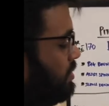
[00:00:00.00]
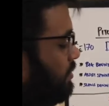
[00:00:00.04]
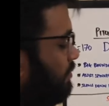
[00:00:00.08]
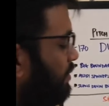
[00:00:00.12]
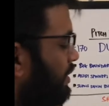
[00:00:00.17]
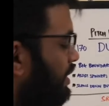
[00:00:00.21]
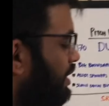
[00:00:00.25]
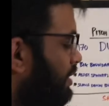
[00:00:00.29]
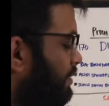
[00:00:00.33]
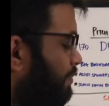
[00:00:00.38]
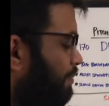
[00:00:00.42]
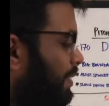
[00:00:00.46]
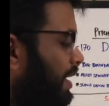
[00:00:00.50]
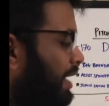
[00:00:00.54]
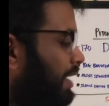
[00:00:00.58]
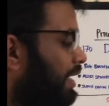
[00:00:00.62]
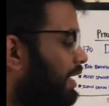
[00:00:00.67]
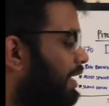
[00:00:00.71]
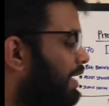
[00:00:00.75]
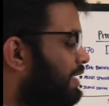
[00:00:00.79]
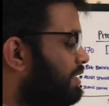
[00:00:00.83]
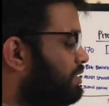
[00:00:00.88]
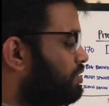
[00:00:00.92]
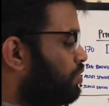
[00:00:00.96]
where Pandey
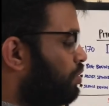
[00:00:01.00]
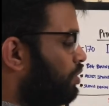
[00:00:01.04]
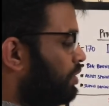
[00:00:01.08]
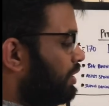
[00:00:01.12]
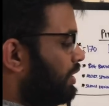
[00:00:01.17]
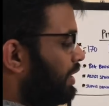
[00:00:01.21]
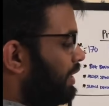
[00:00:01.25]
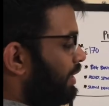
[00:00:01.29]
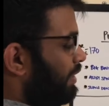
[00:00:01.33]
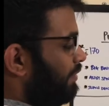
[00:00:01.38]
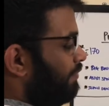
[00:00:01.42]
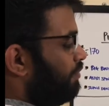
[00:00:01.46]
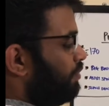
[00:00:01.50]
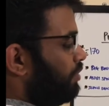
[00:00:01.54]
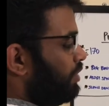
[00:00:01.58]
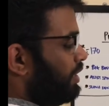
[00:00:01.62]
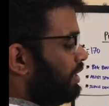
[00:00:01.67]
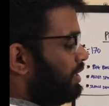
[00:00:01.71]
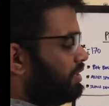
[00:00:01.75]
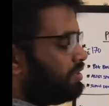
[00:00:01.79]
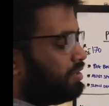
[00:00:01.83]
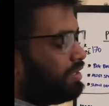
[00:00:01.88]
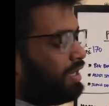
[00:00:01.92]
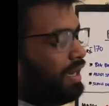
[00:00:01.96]
has scored 34
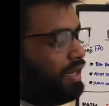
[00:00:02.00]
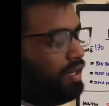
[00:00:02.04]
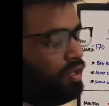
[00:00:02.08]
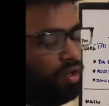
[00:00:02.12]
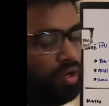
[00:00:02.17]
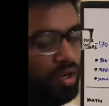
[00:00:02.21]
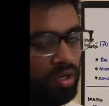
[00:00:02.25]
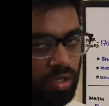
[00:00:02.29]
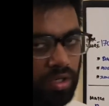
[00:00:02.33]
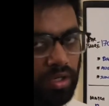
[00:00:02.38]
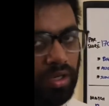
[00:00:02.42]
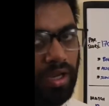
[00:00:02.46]
runs and not